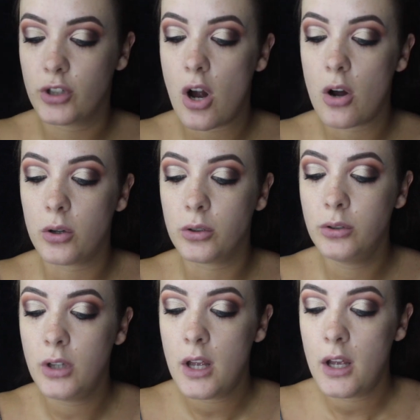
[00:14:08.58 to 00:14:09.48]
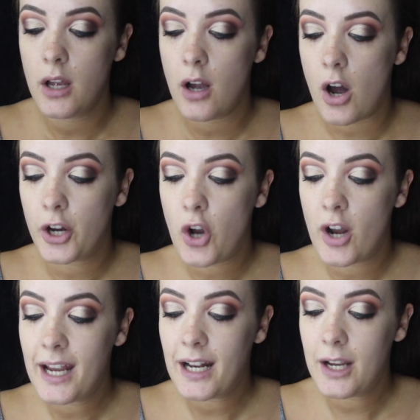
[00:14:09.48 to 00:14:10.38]
& Kohl
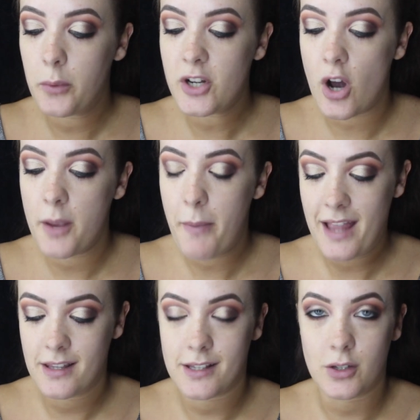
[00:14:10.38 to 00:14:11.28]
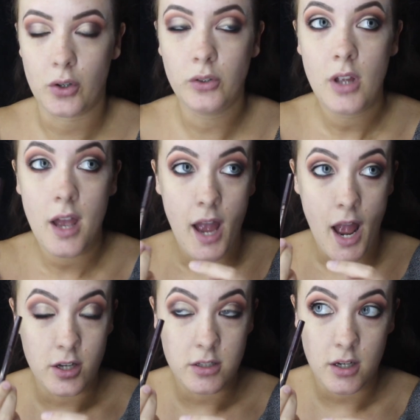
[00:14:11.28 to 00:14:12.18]
Iconic Liquid Eye Pencil,
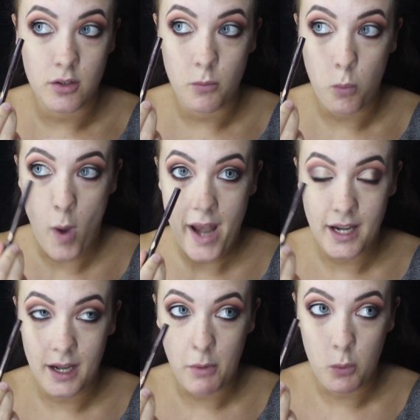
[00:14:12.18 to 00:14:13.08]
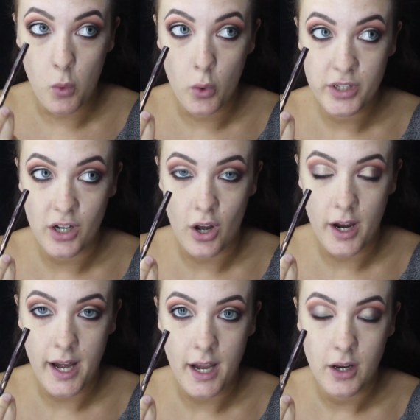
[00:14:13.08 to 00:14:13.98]
and went in my
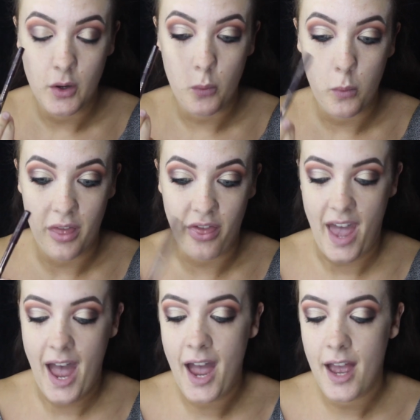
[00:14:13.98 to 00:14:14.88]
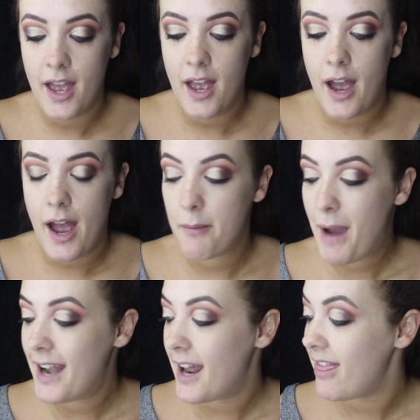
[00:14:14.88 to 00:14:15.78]
waterline with that, and
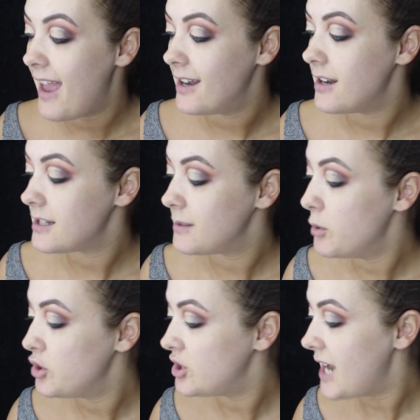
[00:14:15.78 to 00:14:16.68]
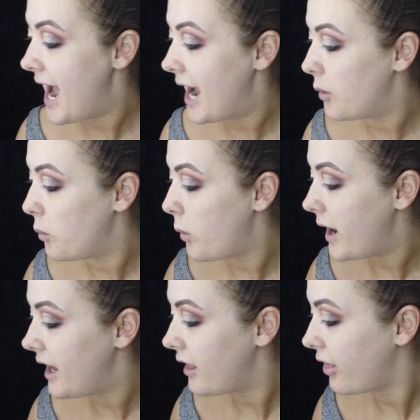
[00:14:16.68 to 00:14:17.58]
I then smudged it out
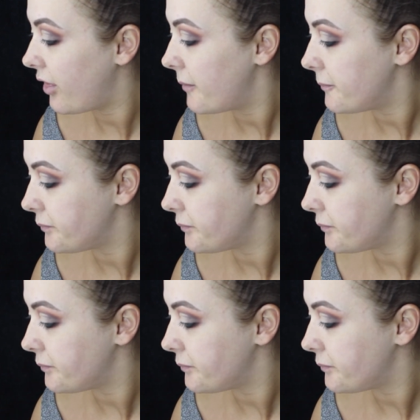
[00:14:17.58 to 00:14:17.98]
with